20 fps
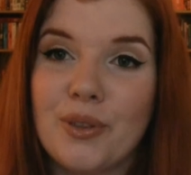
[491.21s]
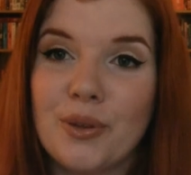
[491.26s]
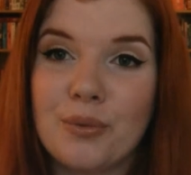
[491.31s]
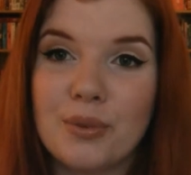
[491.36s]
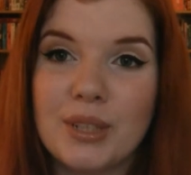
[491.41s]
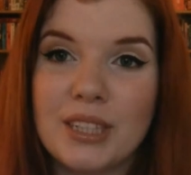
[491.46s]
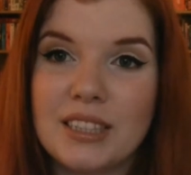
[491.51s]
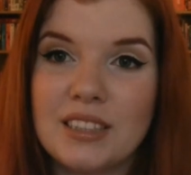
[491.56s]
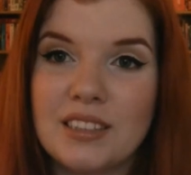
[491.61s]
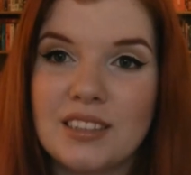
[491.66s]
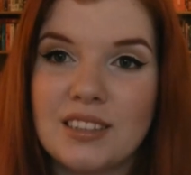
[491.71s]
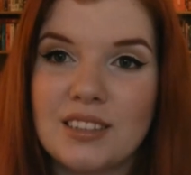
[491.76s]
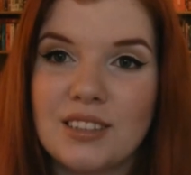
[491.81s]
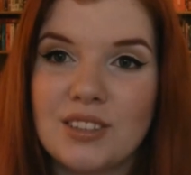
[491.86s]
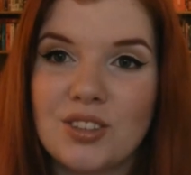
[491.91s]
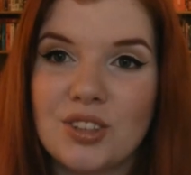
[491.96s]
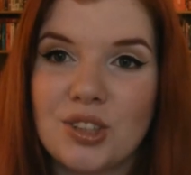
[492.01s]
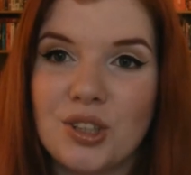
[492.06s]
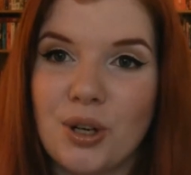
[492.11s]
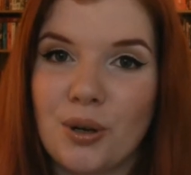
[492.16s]
the
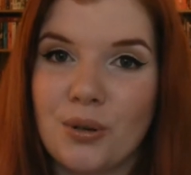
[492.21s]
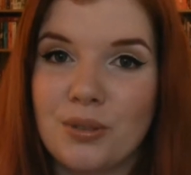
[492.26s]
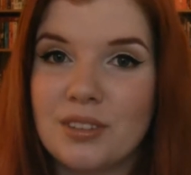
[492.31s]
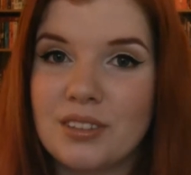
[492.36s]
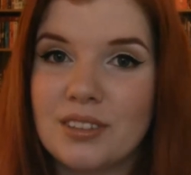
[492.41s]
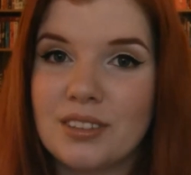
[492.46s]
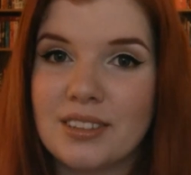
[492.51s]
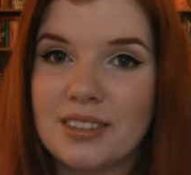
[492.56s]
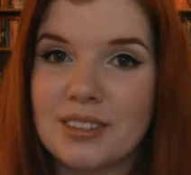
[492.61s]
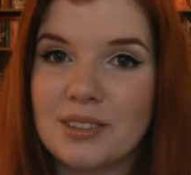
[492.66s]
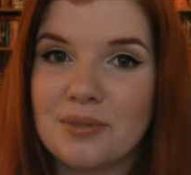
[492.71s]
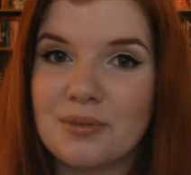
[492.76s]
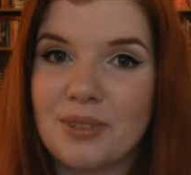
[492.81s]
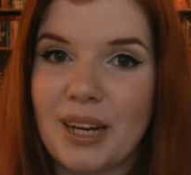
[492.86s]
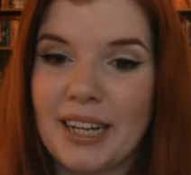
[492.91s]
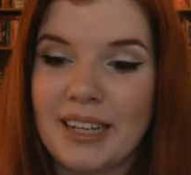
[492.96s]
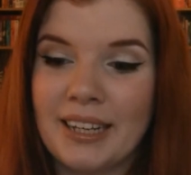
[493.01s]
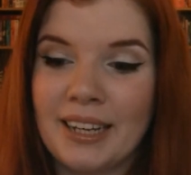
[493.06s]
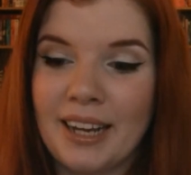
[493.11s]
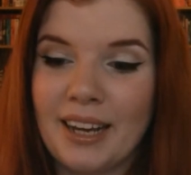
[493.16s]
reason to go to London
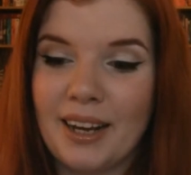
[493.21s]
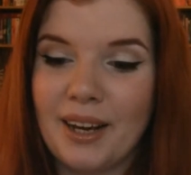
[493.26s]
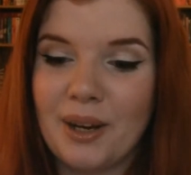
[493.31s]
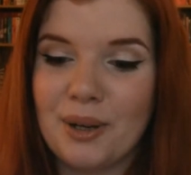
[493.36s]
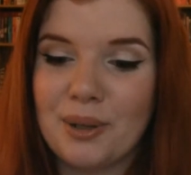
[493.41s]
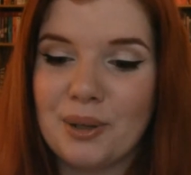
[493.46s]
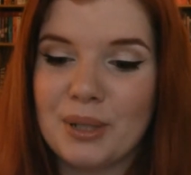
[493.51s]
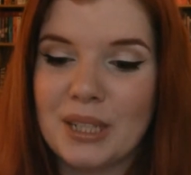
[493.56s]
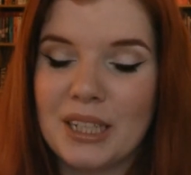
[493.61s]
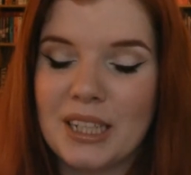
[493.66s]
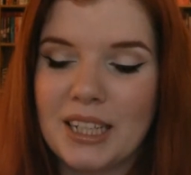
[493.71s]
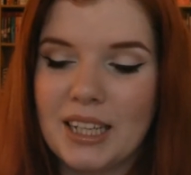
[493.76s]
right now.